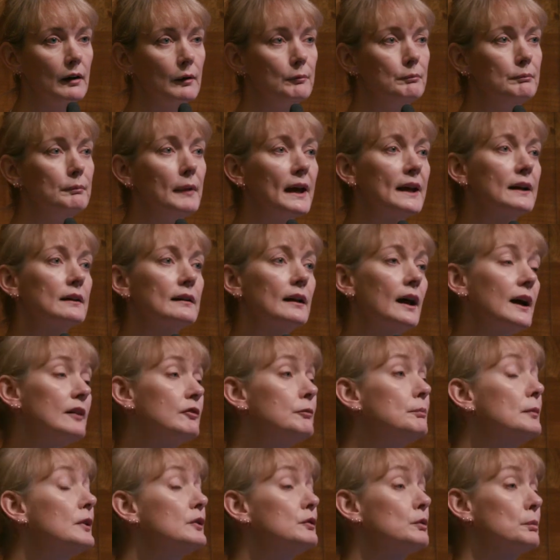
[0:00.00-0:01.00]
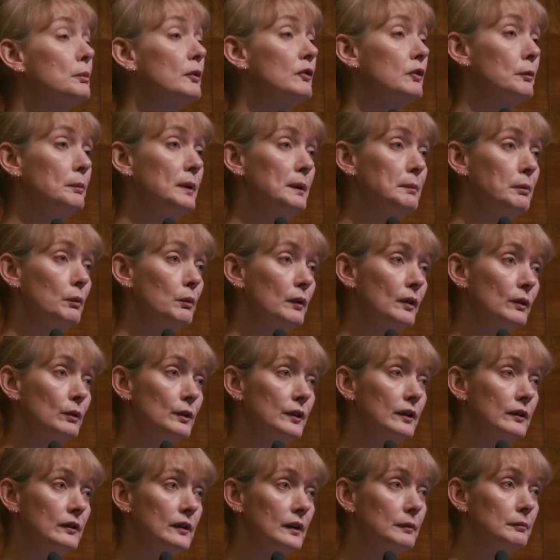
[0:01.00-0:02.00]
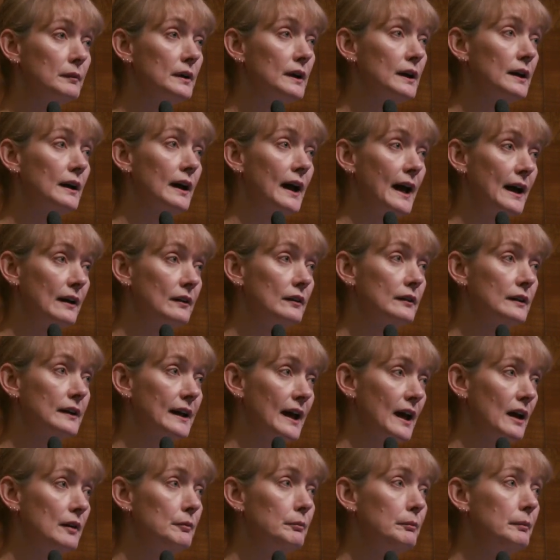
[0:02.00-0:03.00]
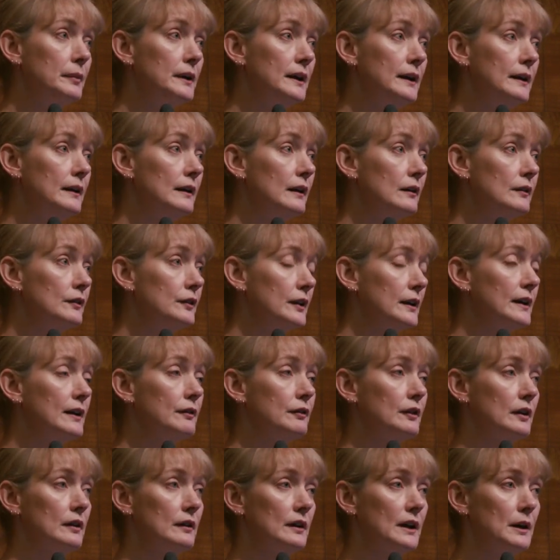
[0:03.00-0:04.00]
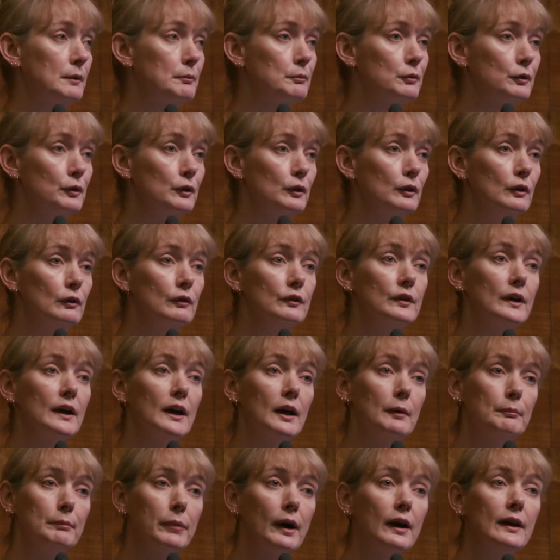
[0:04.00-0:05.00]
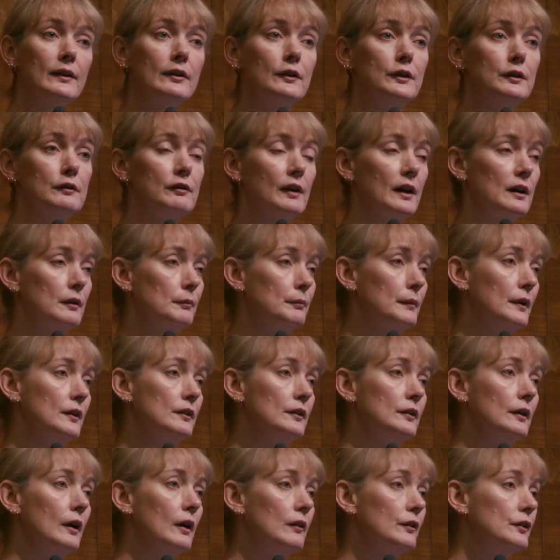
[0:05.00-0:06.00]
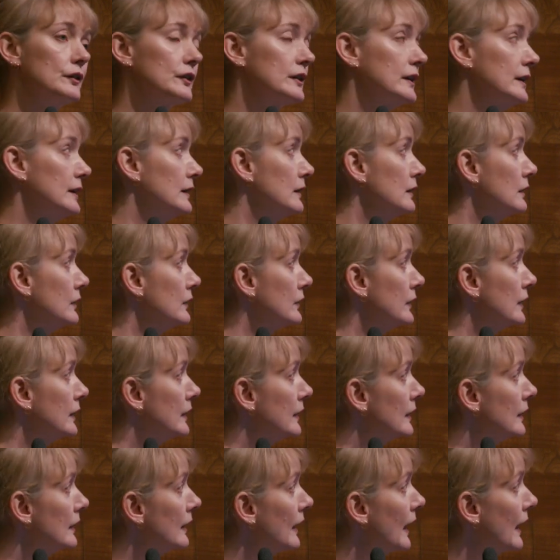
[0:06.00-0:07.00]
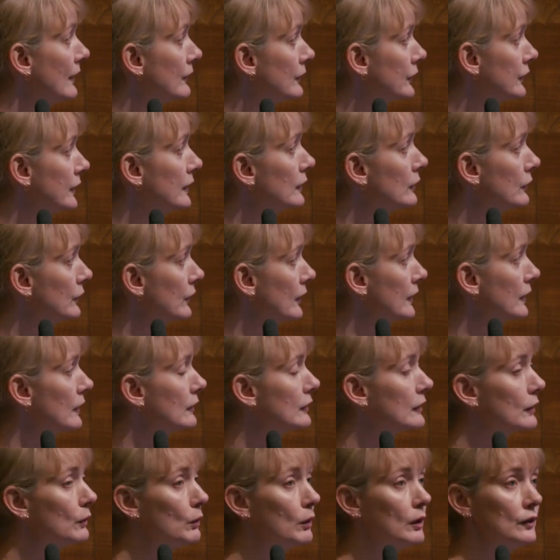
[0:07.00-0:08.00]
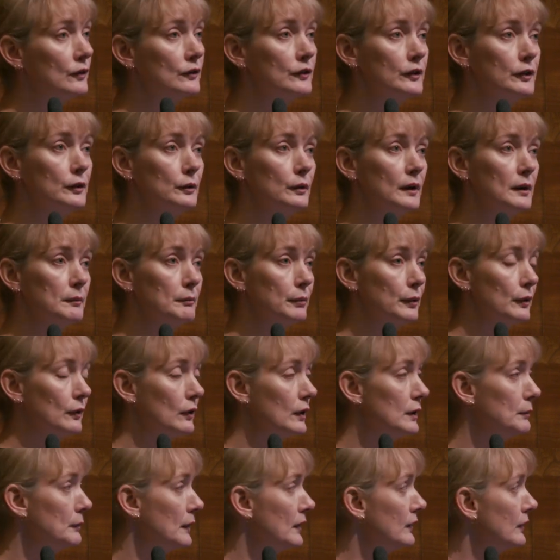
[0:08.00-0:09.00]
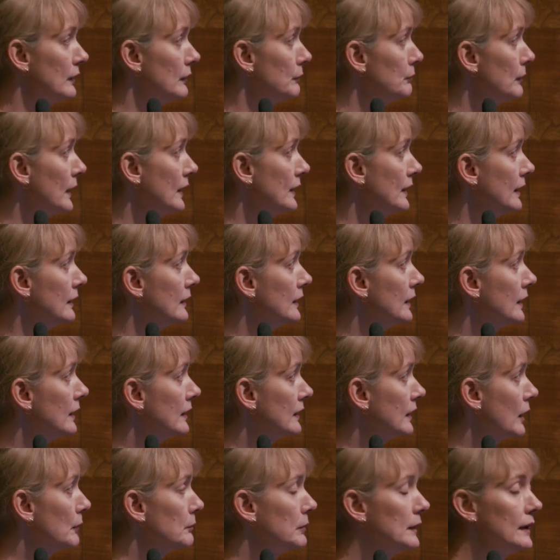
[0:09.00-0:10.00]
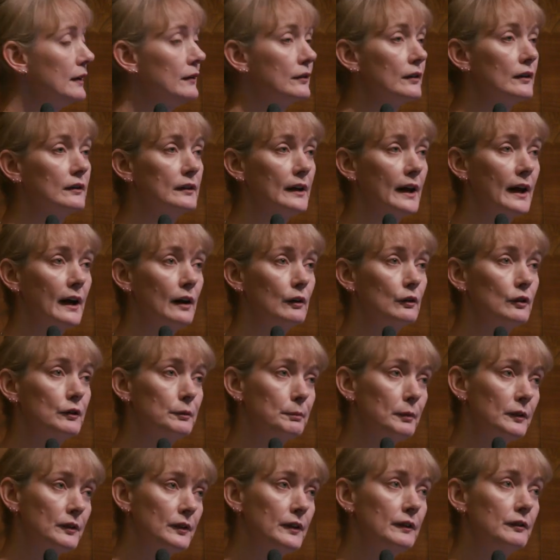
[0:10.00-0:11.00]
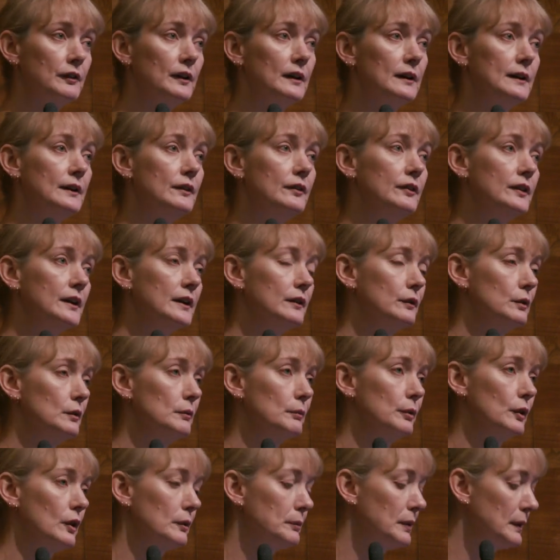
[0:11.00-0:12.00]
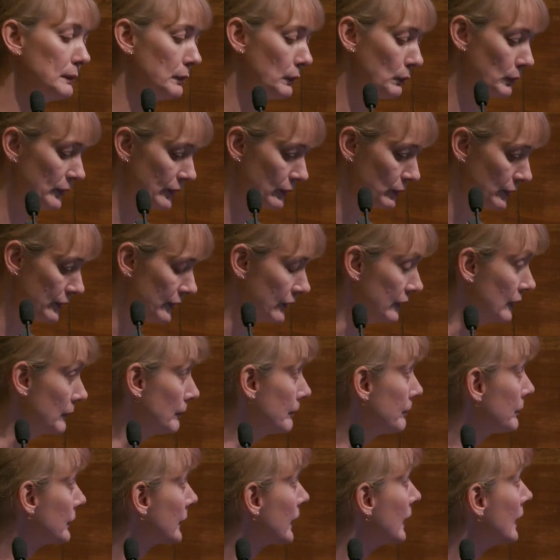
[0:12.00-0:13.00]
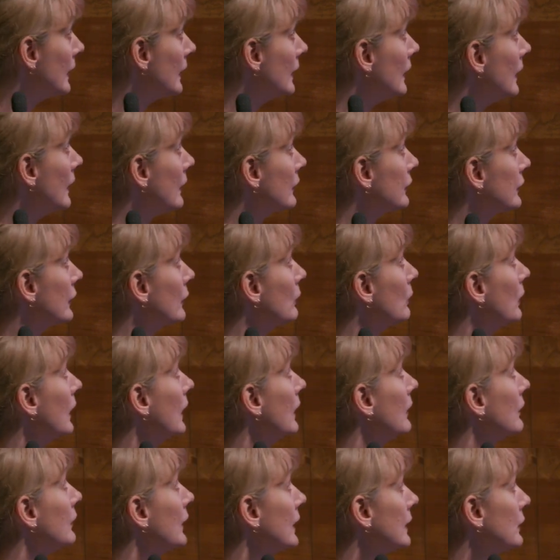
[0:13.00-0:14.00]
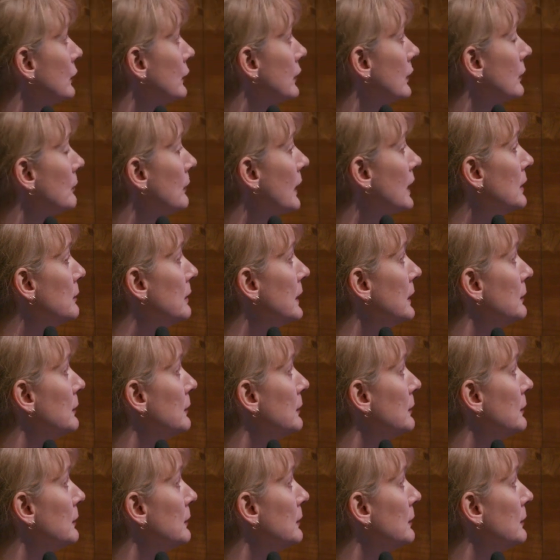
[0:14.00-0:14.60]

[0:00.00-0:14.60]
make life miserable for people with autism and can be significantly improved by the development of skills and skills that can go on to employment and many companies that now specifically seek to employ people with autism. So thank you to the many